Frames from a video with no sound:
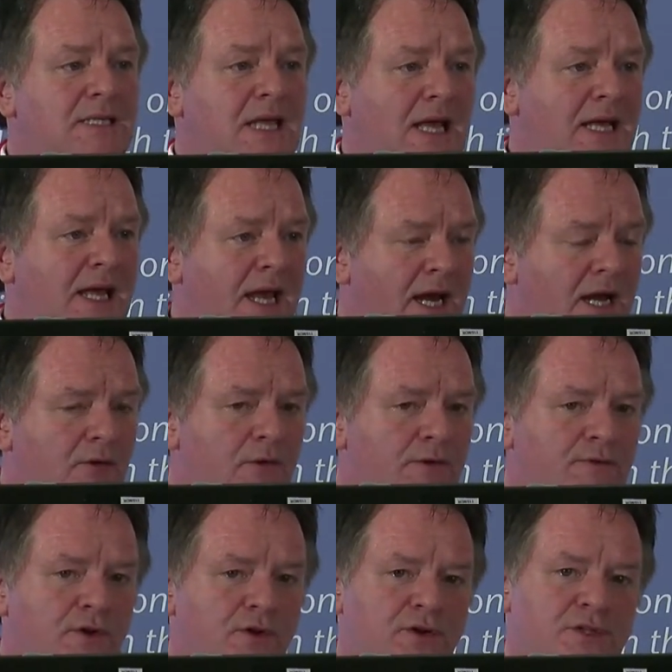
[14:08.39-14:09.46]
a care
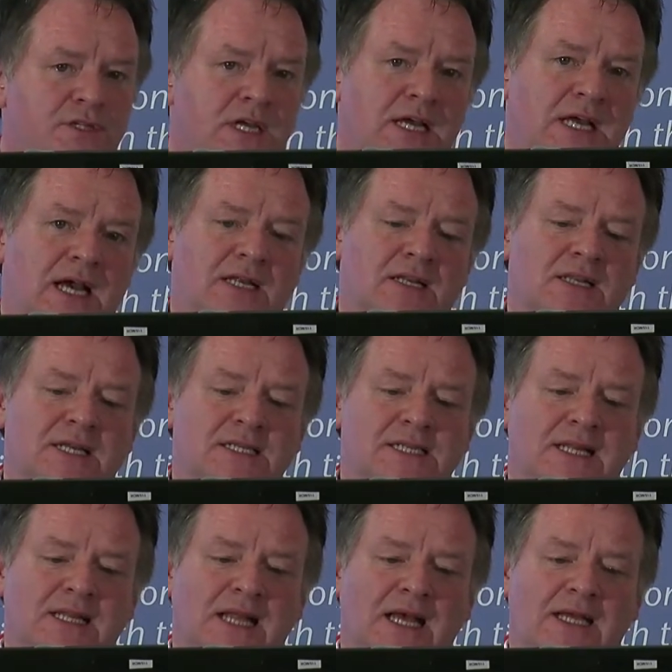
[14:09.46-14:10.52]
reviews and things
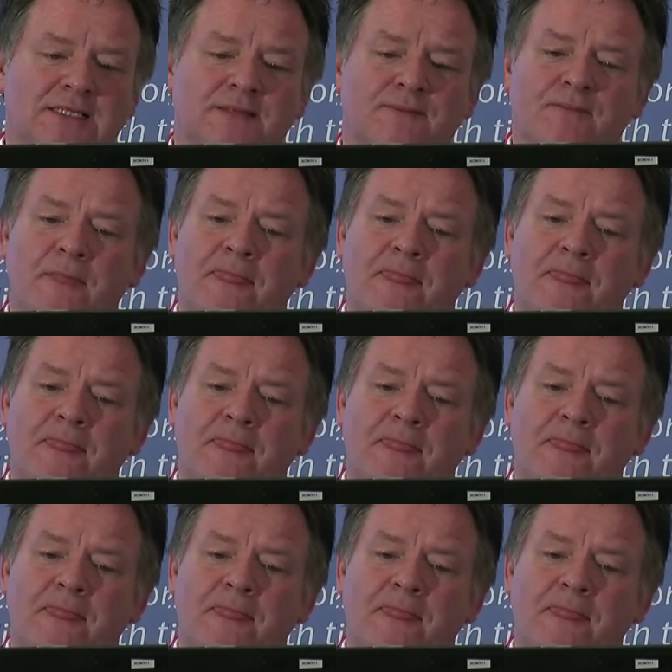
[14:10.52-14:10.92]
like that.